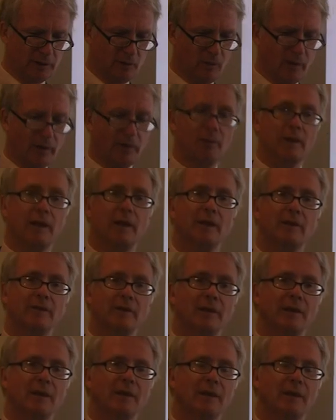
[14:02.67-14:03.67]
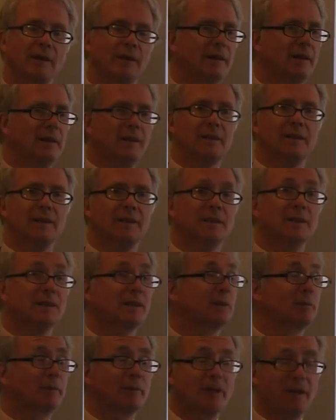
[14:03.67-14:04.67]
the one we live in is
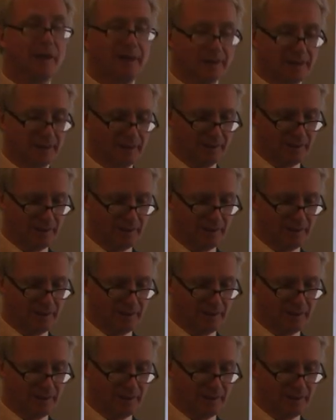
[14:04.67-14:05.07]
surprising